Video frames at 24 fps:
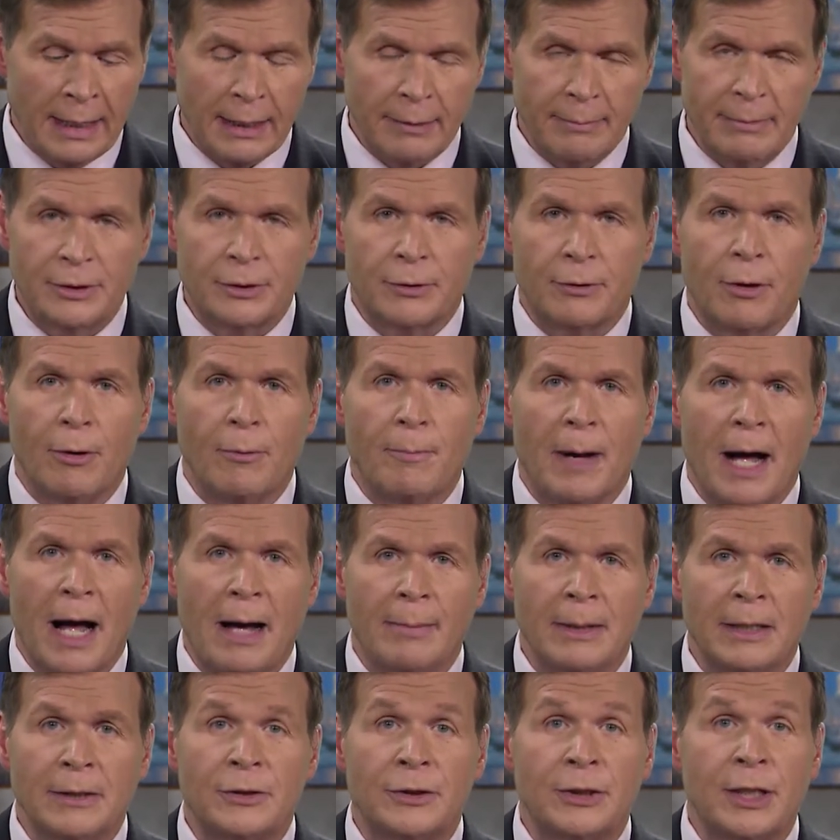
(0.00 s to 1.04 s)
And Mr.
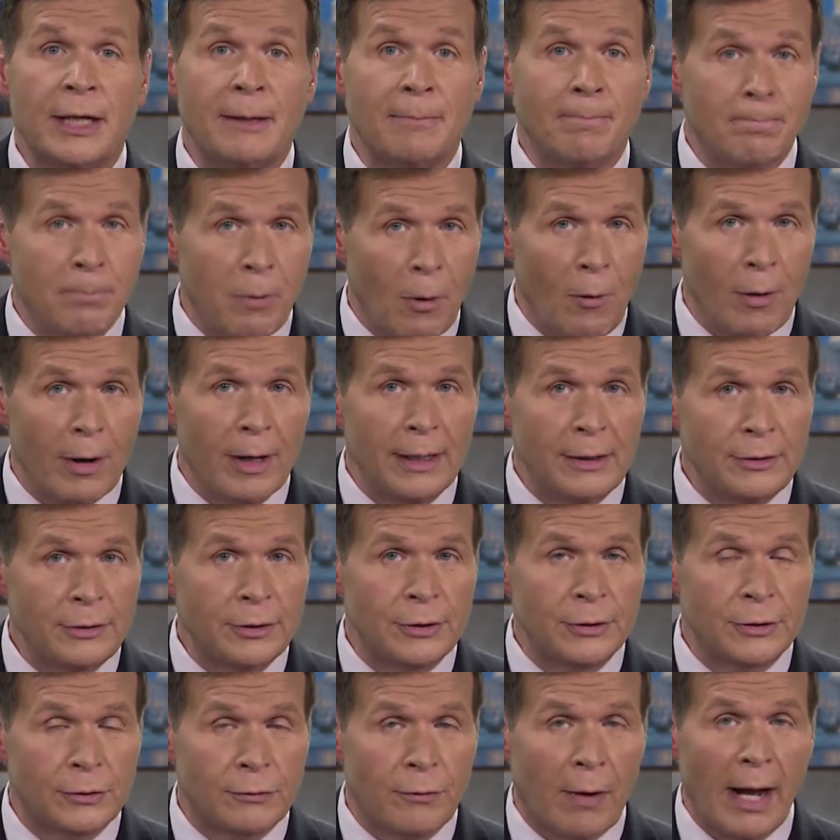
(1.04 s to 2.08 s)
Obama seemed
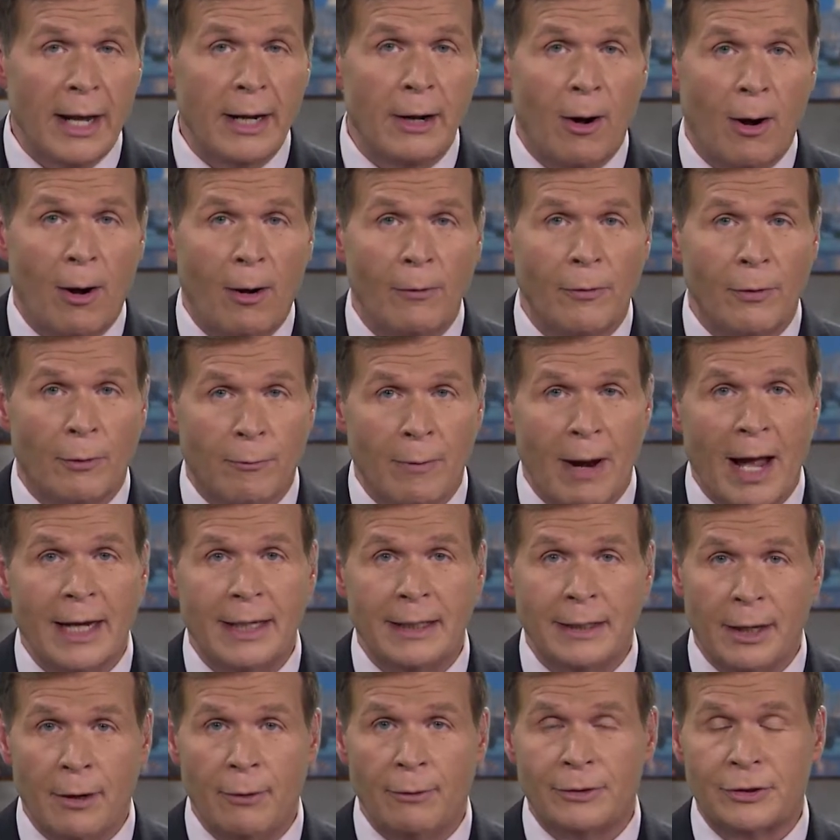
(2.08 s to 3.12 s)
poised to strike all the
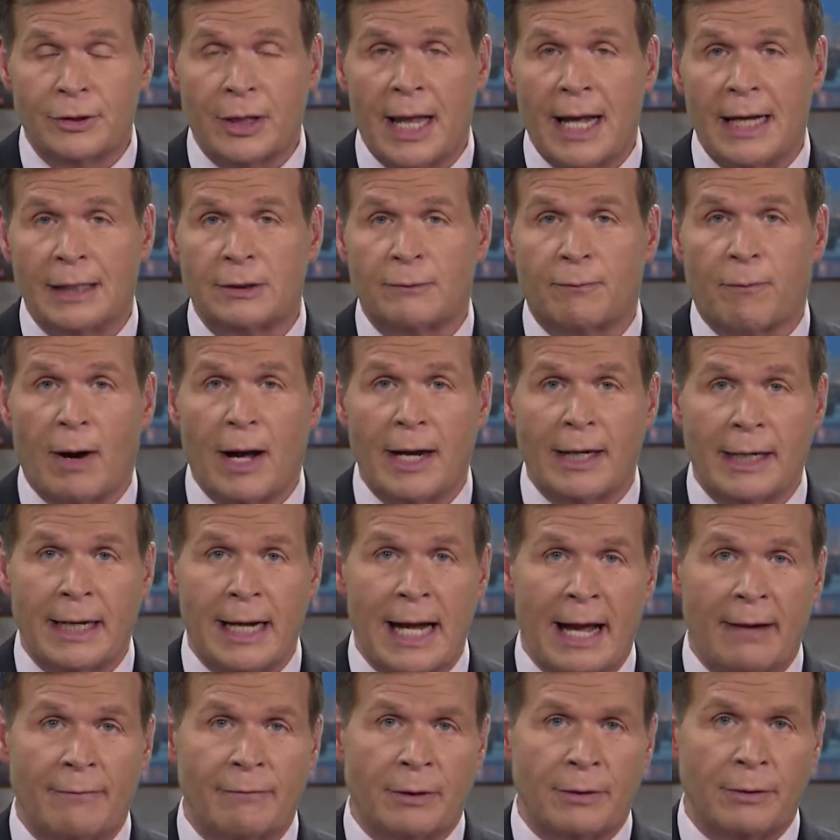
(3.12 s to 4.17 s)
right notes last
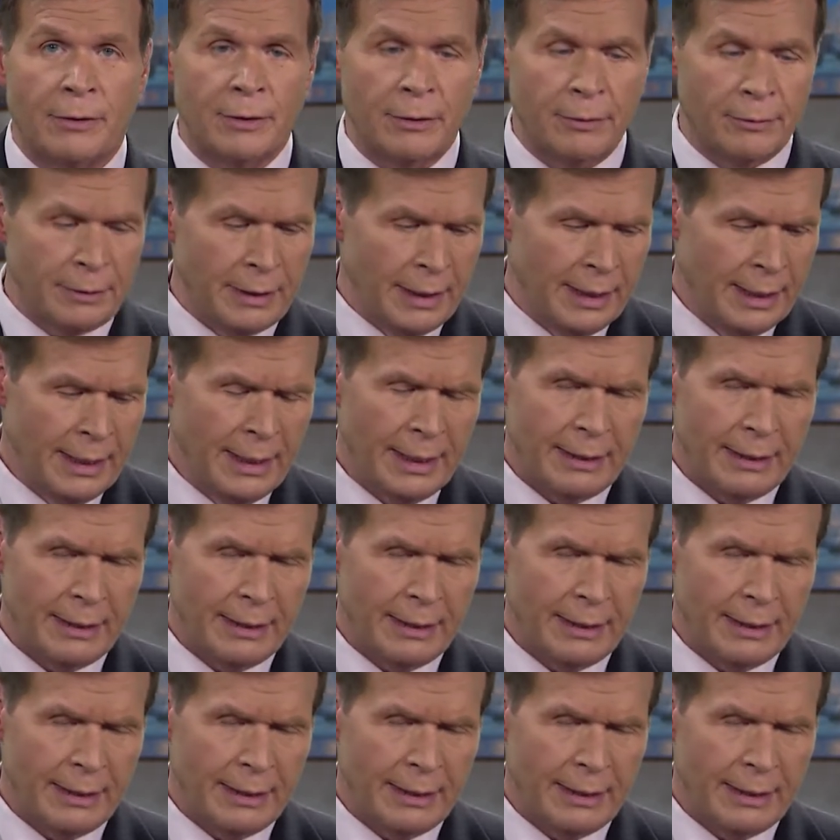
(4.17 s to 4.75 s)
Friday afternoon,